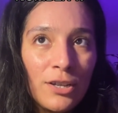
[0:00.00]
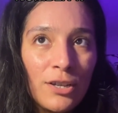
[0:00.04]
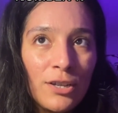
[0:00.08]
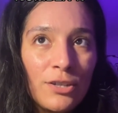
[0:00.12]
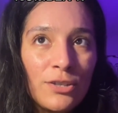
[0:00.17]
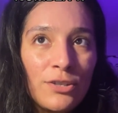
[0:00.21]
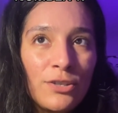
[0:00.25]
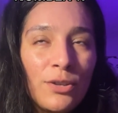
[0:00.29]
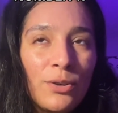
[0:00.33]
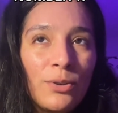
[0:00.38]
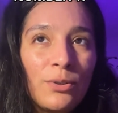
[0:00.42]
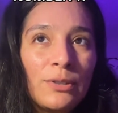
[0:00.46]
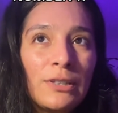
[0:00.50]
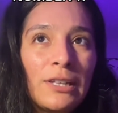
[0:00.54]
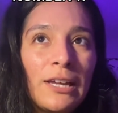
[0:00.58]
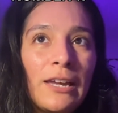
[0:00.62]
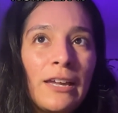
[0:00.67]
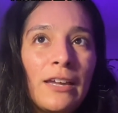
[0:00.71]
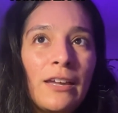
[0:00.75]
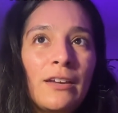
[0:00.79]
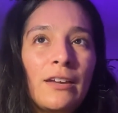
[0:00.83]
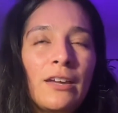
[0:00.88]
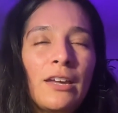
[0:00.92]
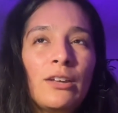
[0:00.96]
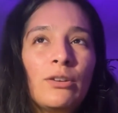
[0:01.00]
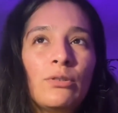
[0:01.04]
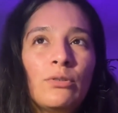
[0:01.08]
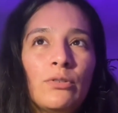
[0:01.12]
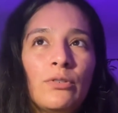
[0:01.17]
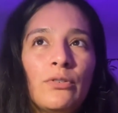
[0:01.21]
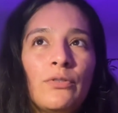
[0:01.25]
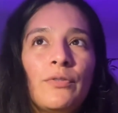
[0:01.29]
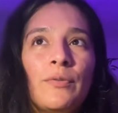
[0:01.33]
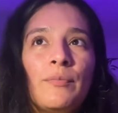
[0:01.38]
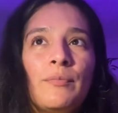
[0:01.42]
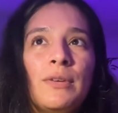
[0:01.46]
So like in
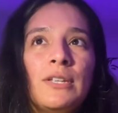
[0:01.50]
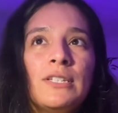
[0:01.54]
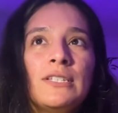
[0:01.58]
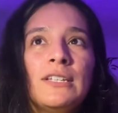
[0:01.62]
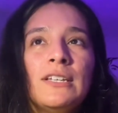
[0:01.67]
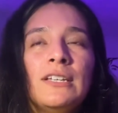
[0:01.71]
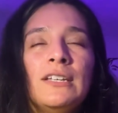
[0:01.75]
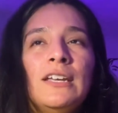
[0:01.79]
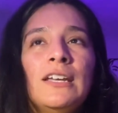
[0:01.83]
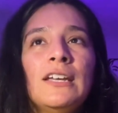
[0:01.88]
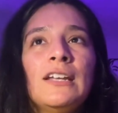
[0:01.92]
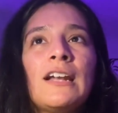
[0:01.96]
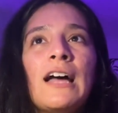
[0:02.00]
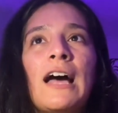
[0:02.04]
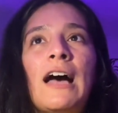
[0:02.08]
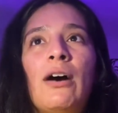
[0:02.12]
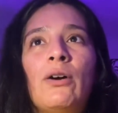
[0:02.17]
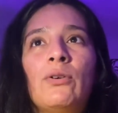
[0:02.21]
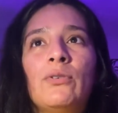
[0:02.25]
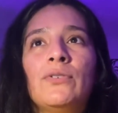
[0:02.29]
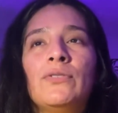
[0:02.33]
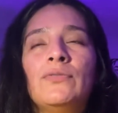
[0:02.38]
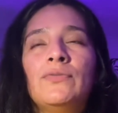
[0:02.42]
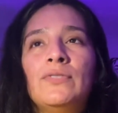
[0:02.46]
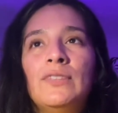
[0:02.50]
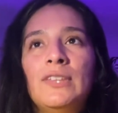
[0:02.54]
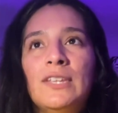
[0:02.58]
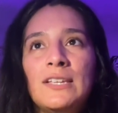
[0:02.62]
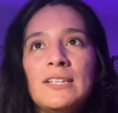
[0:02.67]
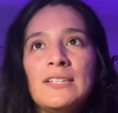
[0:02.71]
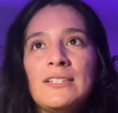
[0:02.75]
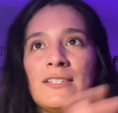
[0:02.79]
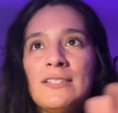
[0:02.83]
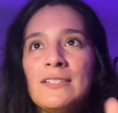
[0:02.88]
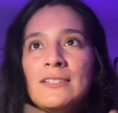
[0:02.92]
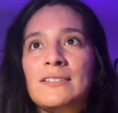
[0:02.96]
order for me to get out of
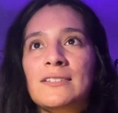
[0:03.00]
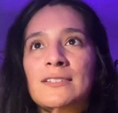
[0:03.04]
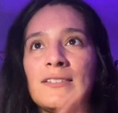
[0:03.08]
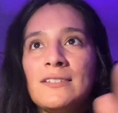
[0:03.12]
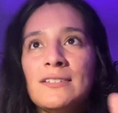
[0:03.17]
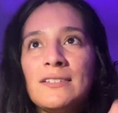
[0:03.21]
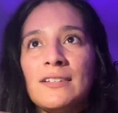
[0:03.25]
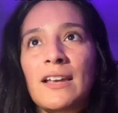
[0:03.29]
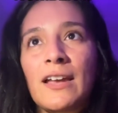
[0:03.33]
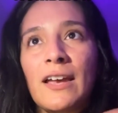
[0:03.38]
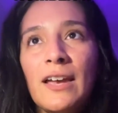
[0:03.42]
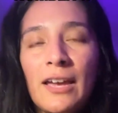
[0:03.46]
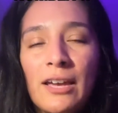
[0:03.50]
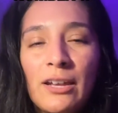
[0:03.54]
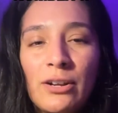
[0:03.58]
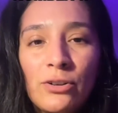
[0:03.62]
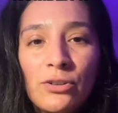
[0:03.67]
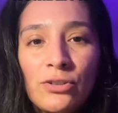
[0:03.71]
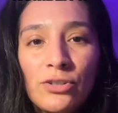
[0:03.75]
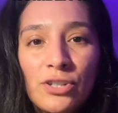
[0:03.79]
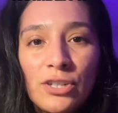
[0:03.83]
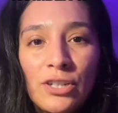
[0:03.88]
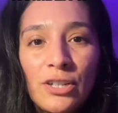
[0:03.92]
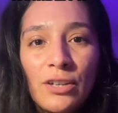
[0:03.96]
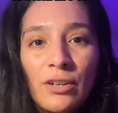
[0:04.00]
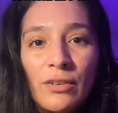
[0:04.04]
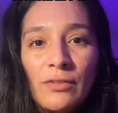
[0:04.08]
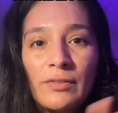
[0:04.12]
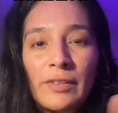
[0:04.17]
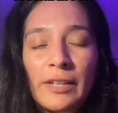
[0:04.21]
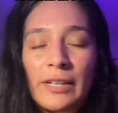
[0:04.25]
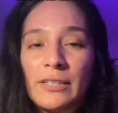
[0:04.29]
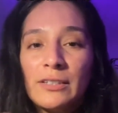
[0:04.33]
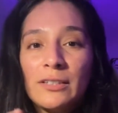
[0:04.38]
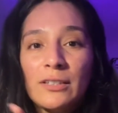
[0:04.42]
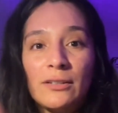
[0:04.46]
this energy of
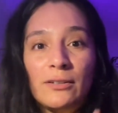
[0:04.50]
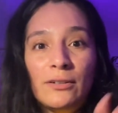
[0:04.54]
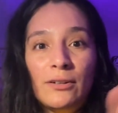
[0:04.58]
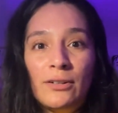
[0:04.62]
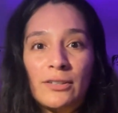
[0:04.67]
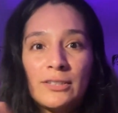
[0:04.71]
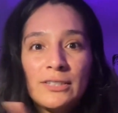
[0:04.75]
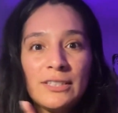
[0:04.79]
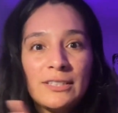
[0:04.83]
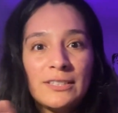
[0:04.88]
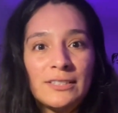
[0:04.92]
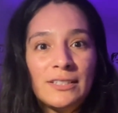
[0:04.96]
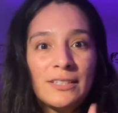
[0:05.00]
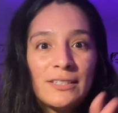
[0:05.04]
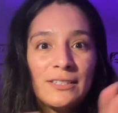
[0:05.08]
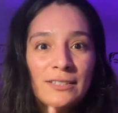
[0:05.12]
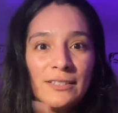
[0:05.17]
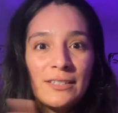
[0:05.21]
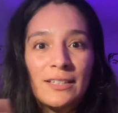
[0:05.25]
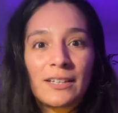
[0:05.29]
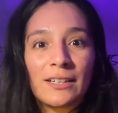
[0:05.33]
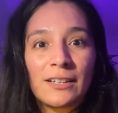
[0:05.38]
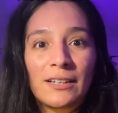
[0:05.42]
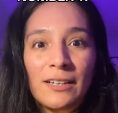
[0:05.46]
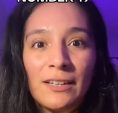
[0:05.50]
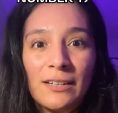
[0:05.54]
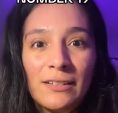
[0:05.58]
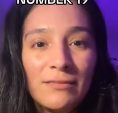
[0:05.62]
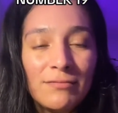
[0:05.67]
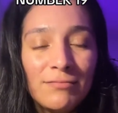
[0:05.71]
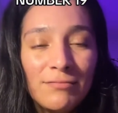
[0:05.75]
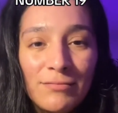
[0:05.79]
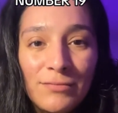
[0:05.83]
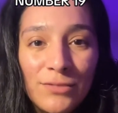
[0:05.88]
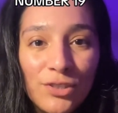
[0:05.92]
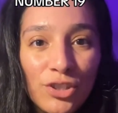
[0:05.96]
like the narcissistic
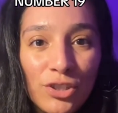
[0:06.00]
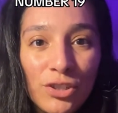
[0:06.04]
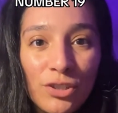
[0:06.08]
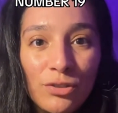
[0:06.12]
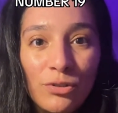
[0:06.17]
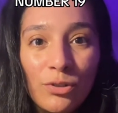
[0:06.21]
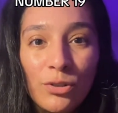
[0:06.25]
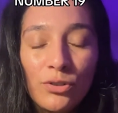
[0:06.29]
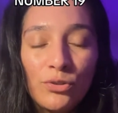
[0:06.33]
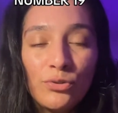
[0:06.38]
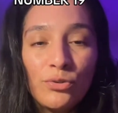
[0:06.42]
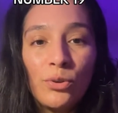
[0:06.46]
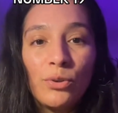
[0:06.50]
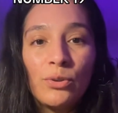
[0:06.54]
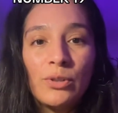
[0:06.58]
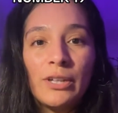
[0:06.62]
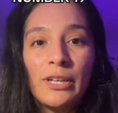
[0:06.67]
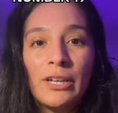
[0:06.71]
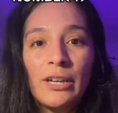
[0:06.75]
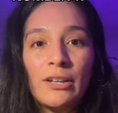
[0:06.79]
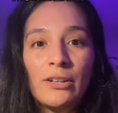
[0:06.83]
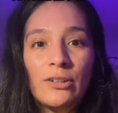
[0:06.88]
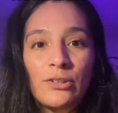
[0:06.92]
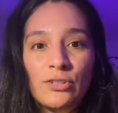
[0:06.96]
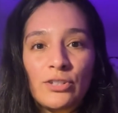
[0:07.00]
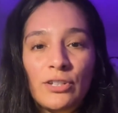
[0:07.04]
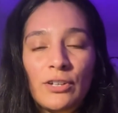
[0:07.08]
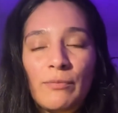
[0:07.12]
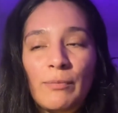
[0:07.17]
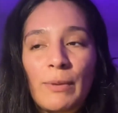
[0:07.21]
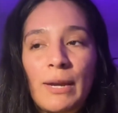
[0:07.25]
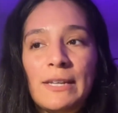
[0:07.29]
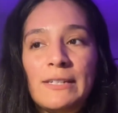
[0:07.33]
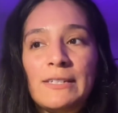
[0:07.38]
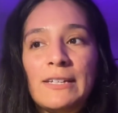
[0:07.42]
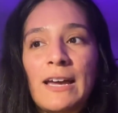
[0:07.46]
and controlling energy of
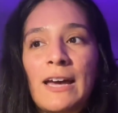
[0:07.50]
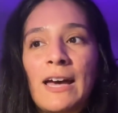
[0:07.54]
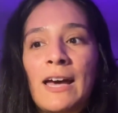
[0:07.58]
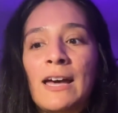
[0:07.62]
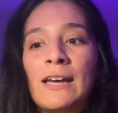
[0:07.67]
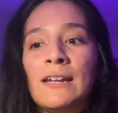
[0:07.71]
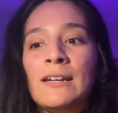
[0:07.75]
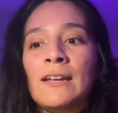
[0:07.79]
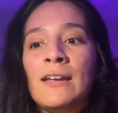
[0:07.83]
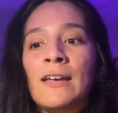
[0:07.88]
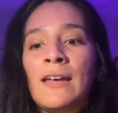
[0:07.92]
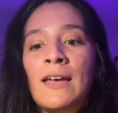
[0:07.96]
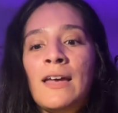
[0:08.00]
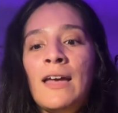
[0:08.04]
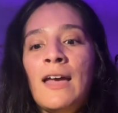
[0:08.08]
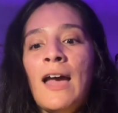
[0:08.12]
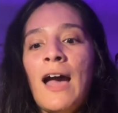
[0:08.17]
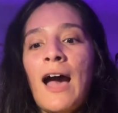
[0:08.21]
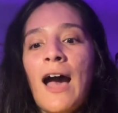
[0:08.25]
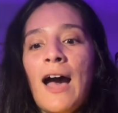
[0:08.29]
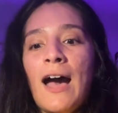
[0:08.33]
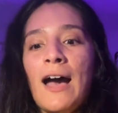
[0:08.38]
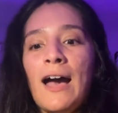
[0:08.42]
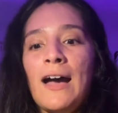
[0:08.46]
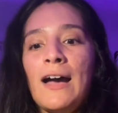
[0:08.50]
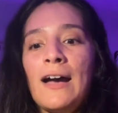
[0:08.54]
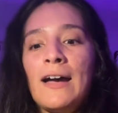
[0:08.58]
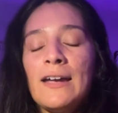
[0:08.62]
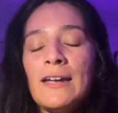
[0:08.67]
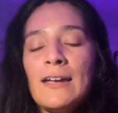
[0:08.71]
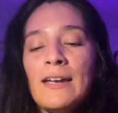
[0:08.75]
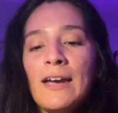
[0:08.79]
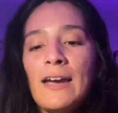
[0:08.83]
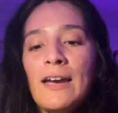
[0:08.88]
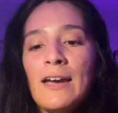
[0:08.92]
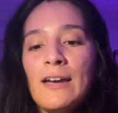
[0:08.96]
my dad,
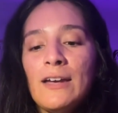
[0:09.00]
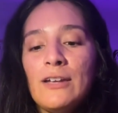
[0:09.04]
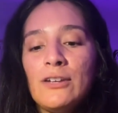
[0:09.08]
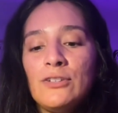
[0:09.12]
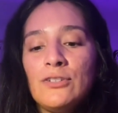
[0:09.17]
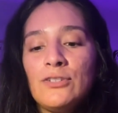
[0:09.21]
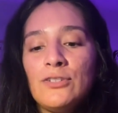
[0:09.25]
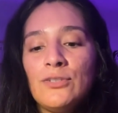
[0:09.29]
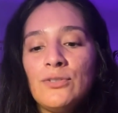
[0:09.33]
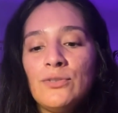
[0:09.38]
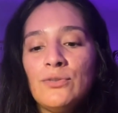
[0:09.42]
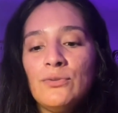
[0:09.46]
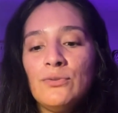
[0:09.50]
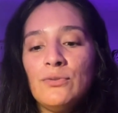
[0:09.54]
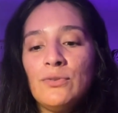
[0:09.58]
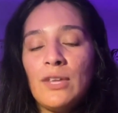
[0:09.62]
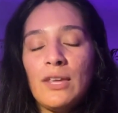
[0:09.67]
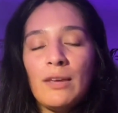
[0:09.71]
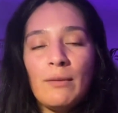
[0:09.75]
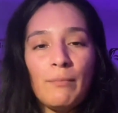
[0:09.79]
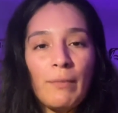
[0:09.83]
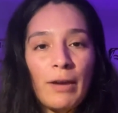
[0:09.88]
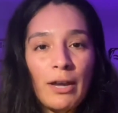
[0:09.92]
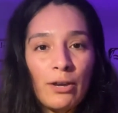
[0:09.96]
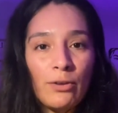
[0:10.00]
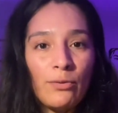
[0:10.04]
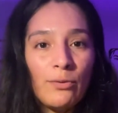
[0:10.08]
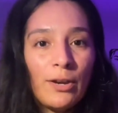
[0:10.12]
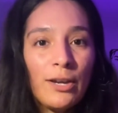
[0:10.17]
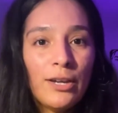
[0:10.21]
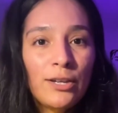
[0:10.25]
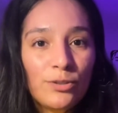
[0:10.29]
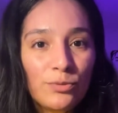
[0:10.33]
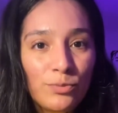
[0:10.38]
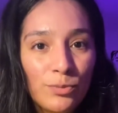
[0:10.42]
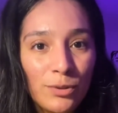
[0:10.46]
I had to get my
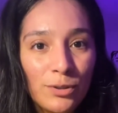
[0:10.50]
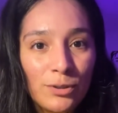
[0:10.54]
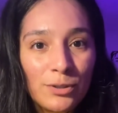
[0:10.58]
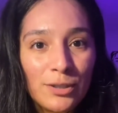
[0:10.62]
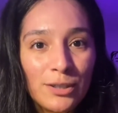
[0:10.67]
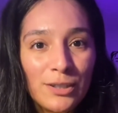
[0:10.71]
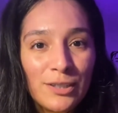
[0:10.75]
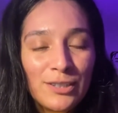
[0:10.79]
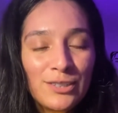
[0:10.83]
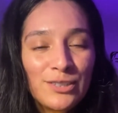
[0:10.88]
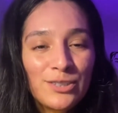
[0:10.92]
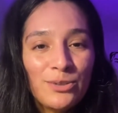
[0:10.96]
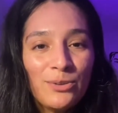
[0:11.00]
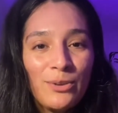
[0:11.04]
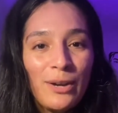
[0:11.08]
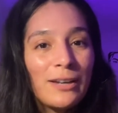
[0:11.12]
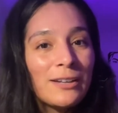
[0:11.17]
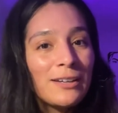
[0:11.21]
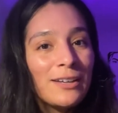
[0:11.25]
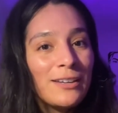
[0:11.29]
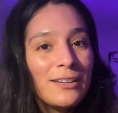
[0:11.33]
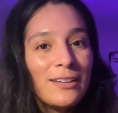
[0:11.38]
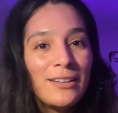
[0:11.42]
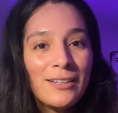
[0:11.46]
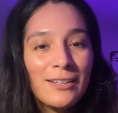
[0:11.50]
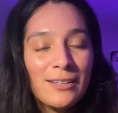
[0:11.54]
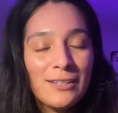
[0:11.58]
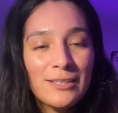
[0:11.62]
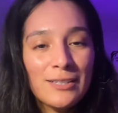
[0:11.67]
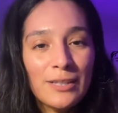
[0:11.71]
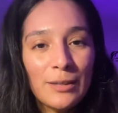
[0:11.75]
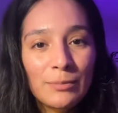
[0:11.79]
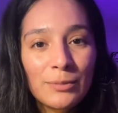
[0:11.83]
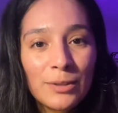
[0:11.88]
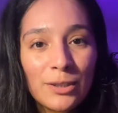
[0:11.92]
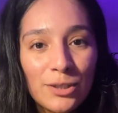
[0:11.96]
grades real good so I could get
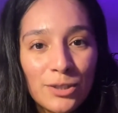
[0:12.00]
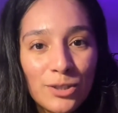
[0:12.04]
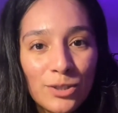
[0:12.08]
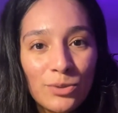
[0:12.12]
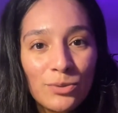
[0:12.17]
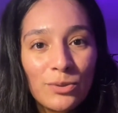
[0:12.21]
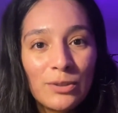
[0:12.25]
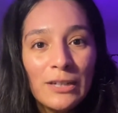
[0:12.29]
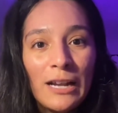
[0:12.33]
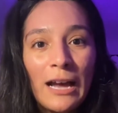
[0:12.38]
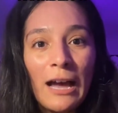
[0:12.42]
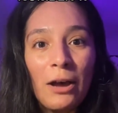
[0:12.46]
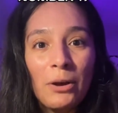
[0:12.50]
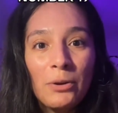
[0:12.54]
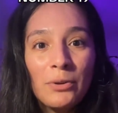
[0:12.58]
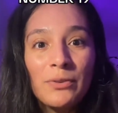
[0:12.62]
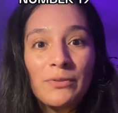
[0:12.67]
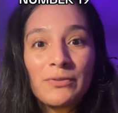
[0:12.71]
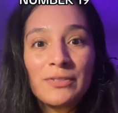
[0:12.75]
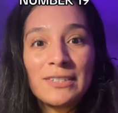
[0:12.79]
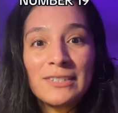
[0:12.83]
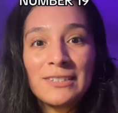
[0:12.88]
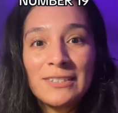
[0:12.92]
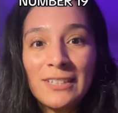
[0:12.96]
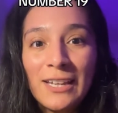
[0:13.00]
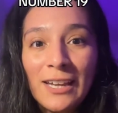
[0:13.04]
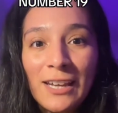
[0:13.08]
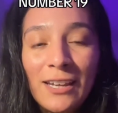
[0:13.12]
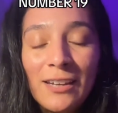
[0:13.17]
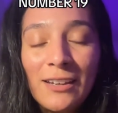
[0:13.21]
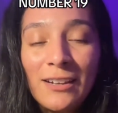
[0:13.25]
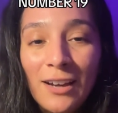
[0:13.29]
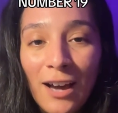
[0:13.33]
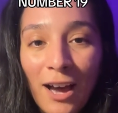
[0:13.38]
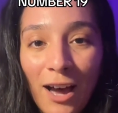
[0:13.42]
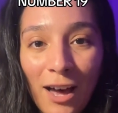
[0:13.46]
accepted to an
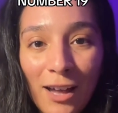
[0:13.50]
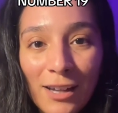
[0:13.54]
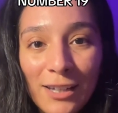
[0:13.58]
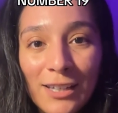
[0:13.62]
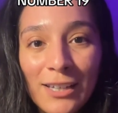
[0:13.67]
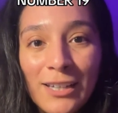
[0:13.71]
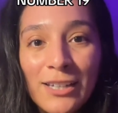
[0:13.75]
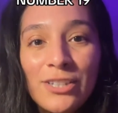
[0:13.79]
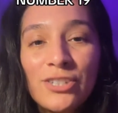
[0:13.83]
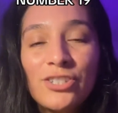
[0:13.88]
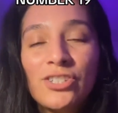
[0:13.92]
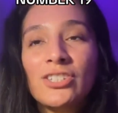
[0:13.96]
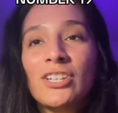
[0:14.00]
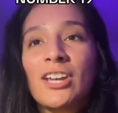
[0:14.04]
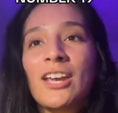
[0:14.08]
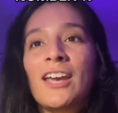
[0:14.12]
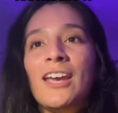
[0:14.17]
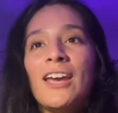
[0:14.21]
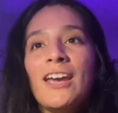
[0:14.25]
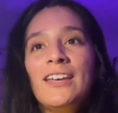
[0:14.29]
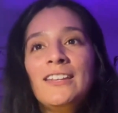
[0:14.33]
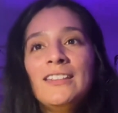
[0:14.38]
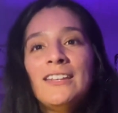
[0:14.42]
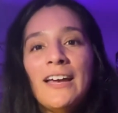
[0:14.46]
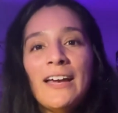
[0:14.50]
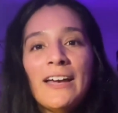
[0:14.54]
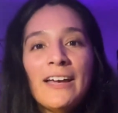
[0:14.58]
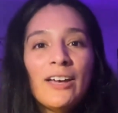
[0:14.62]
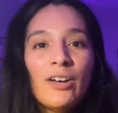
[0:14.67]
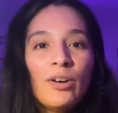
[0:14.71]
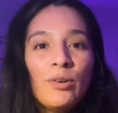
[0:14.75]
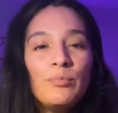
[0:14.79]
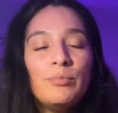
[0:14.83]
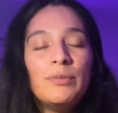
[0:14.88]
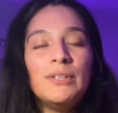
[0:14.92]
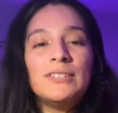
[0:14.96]
out-of-state college, and that
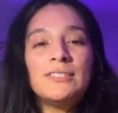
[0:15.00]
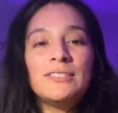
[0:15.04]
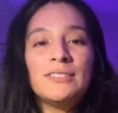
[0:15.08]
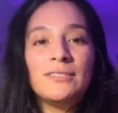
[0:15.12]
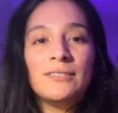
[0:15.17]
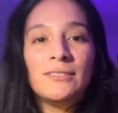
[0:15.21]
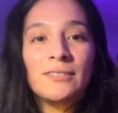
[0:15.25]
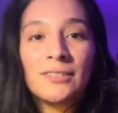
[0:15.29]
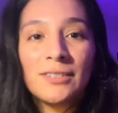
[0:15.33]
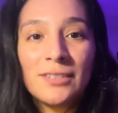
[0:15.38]
helped me to